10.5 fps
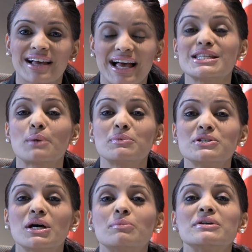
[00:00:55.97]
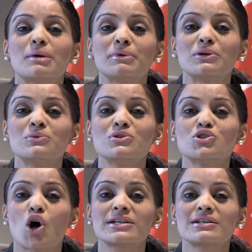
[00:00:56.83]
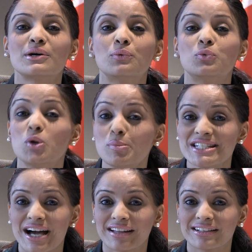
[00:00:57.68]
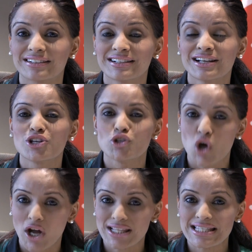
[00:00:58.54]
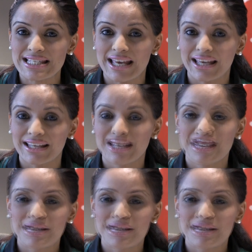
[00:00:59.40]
at www.rubydhalla.ca.